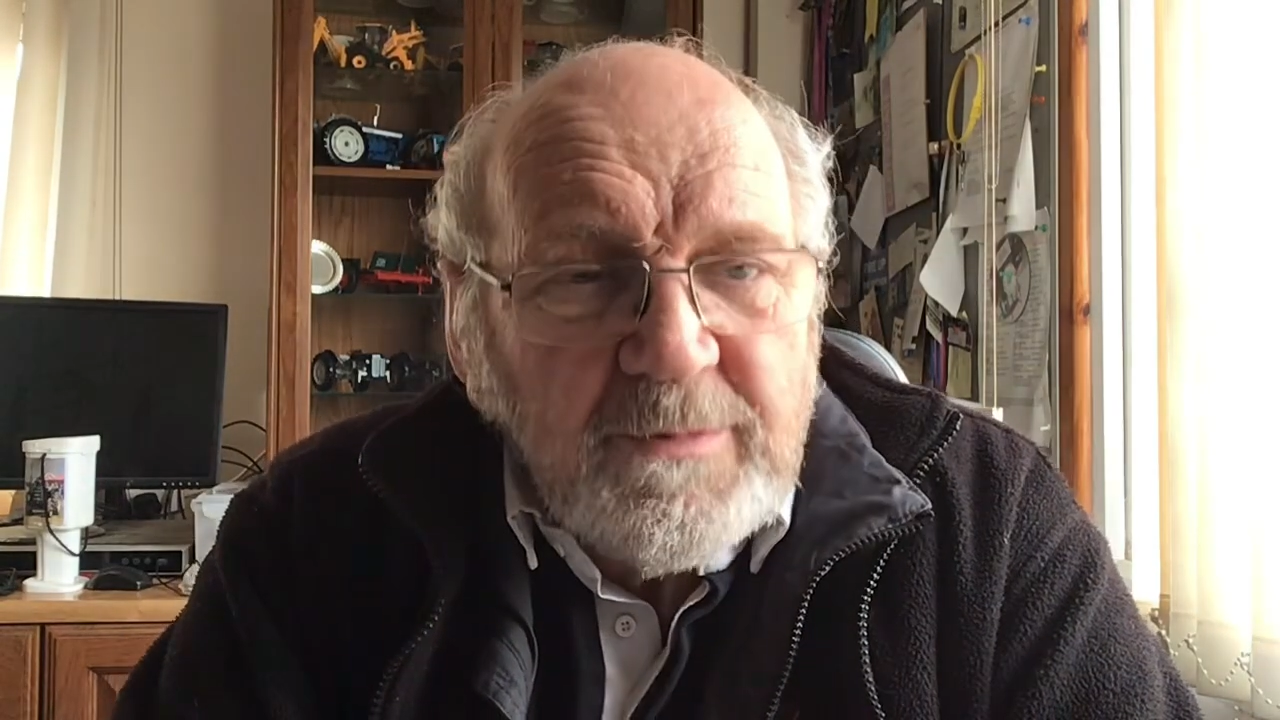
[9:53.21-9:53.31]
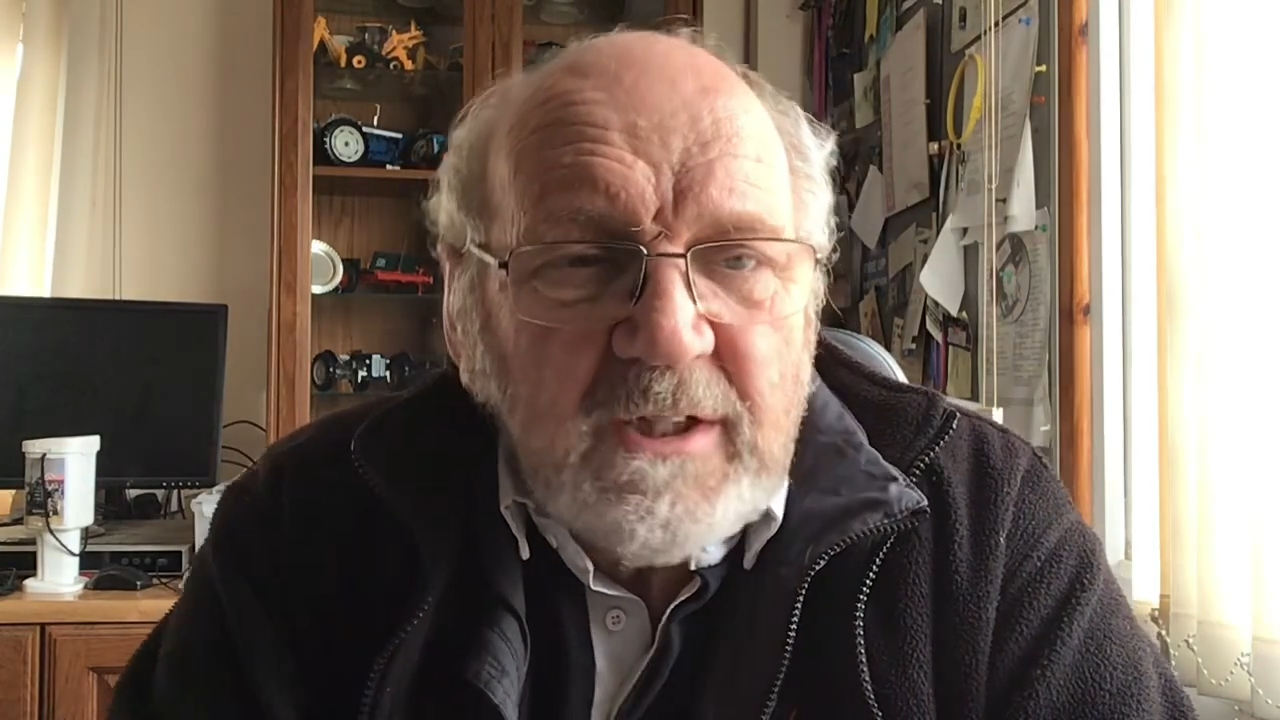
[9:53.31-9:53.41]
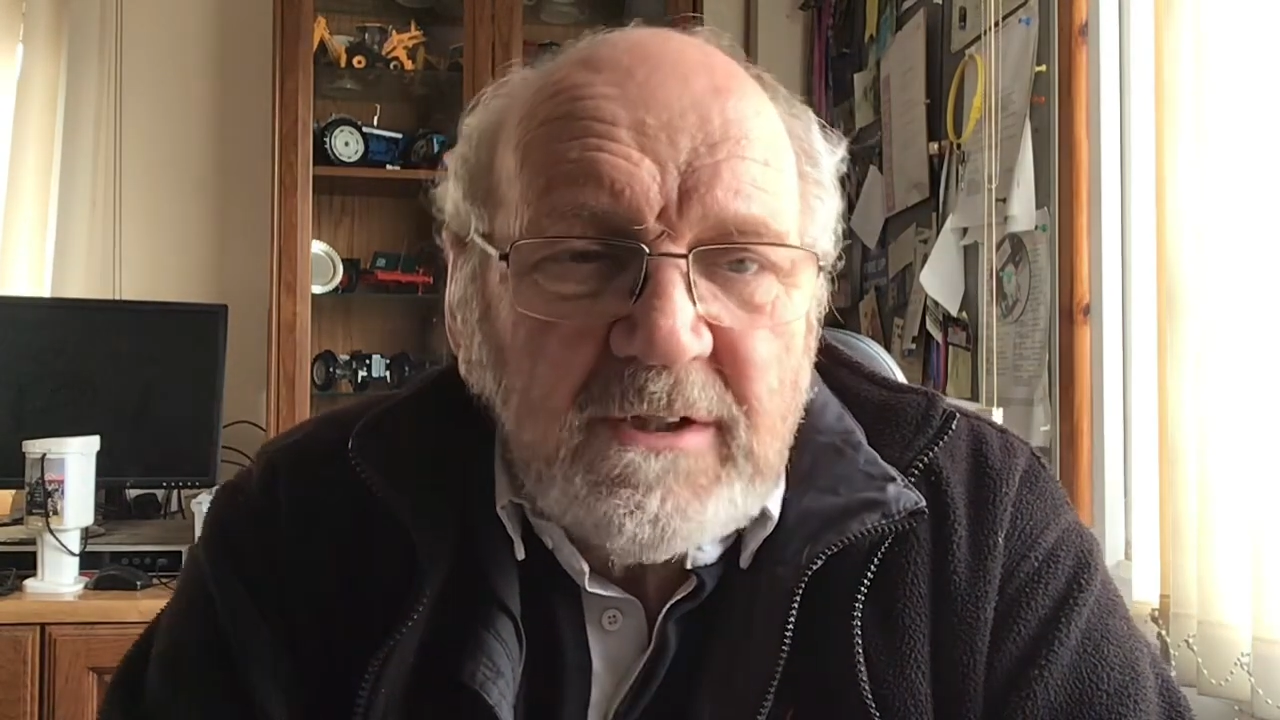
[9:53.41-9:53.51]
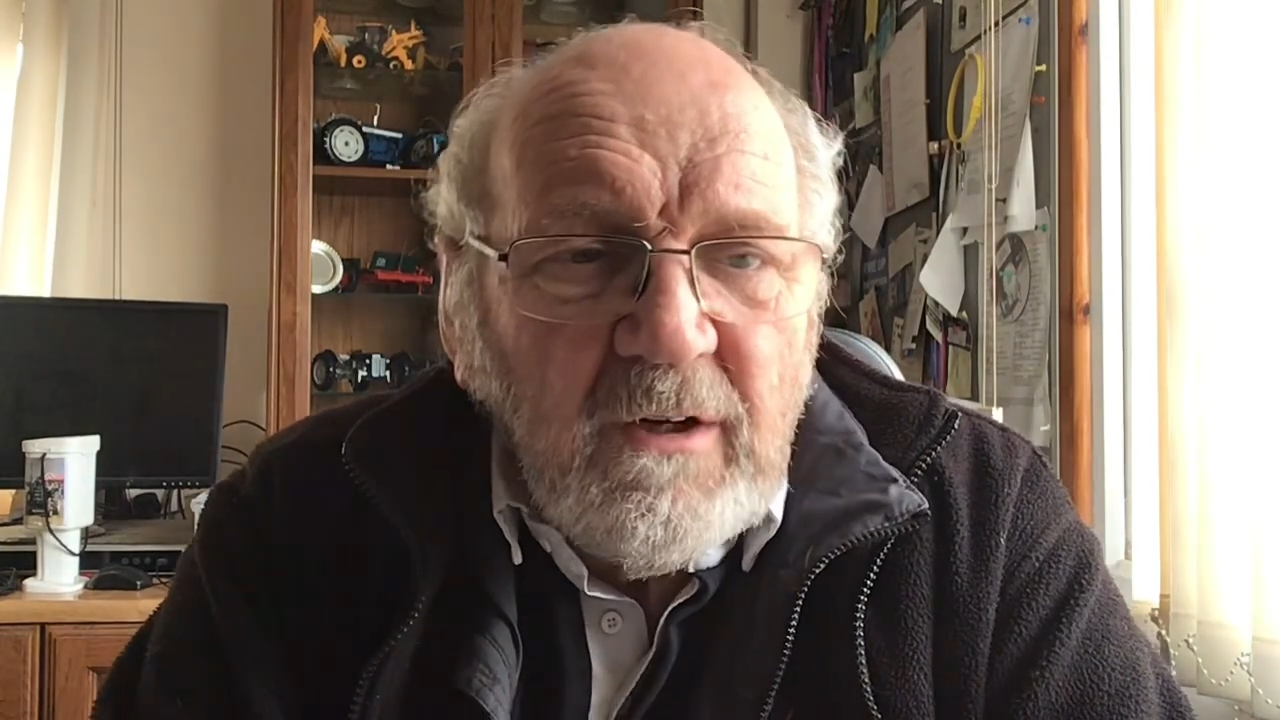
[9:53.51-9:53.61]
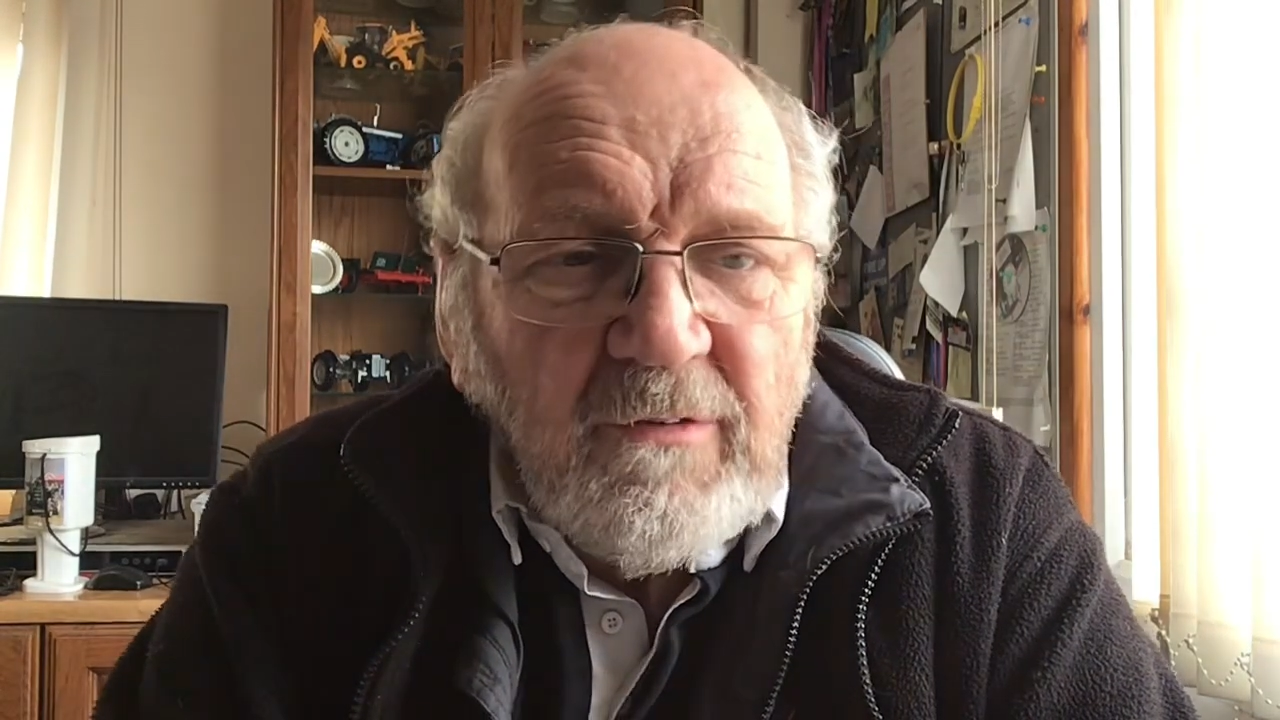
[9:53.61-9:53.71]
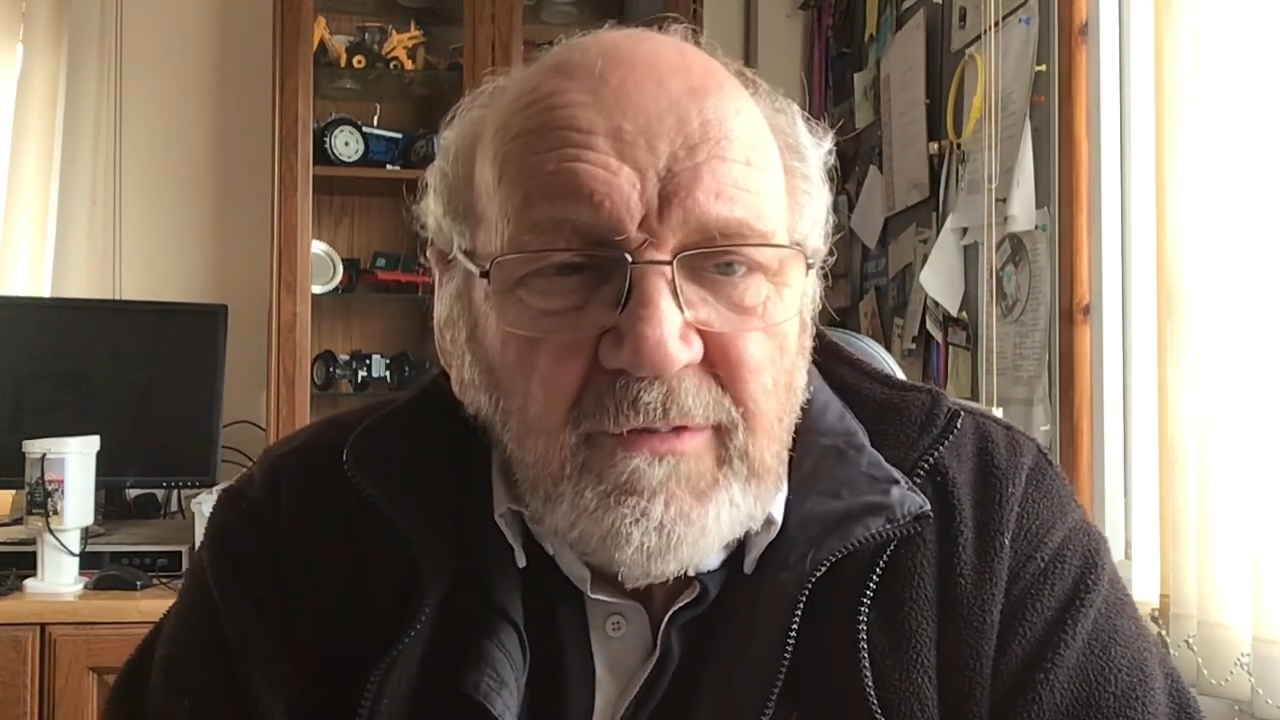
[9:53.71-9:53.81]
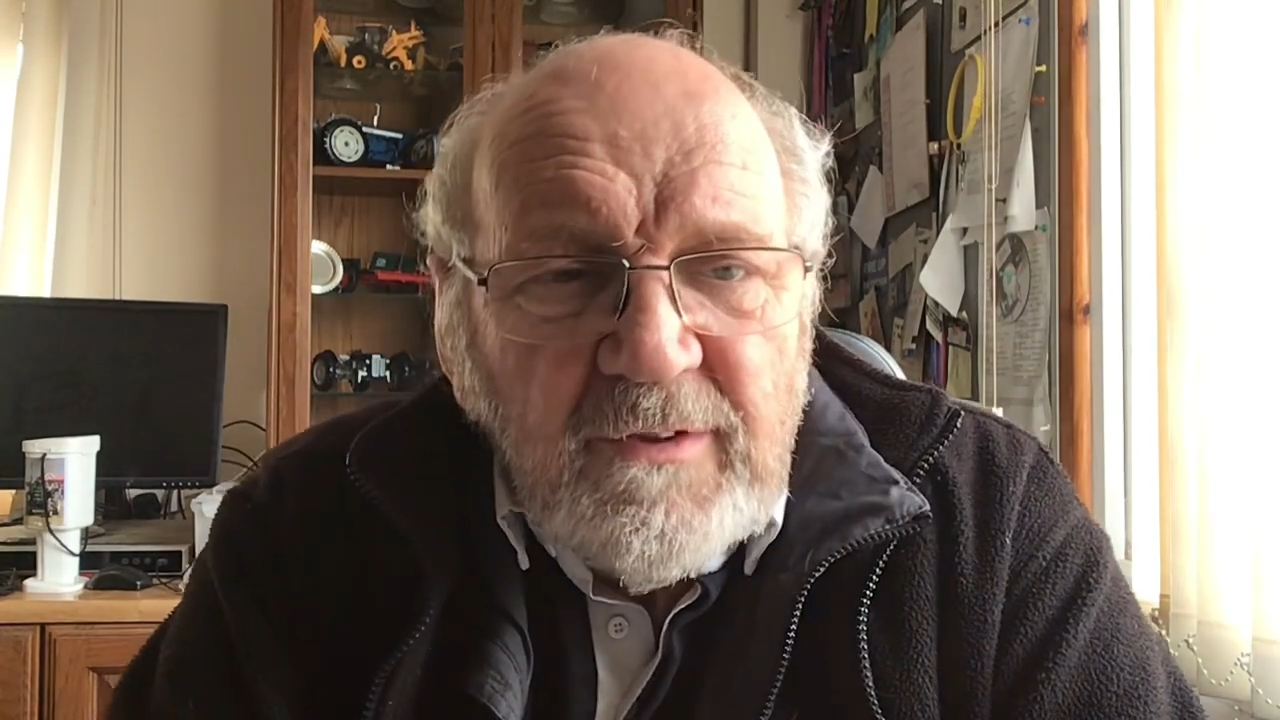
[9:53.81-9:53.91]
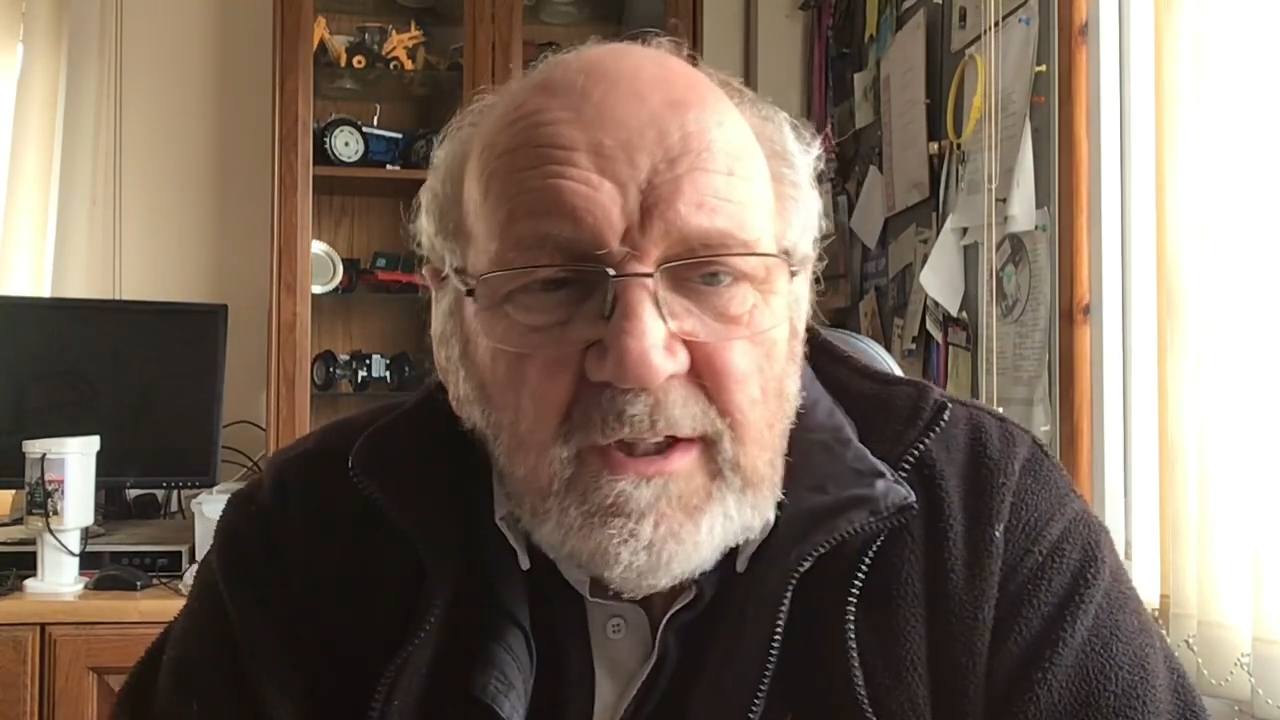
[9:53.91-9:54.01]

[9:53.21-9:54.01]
ticked off.